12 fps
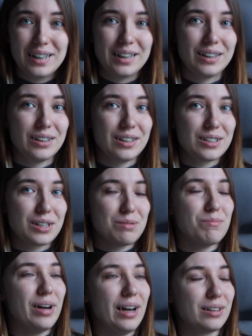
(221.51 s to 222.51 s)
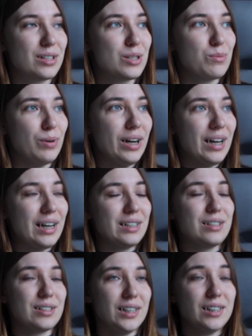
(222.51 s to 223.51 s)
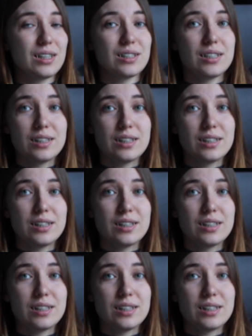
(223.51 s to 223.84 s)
let's come back, that's why I decided